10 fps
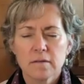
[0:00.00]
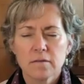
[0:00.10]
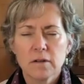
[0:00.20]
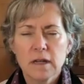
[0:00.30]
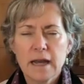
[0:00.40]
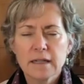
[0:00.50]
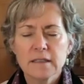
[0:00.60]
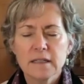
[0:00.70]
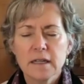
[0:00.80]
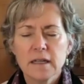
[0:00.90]

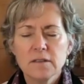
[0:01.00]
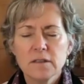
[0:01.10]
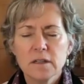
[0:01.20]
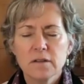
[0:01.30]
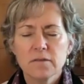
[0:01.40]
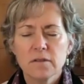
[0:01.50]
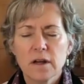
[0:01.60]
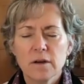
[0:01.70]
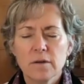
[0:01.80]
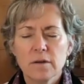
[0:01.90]
relaxing into the
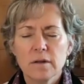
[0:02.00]
flow.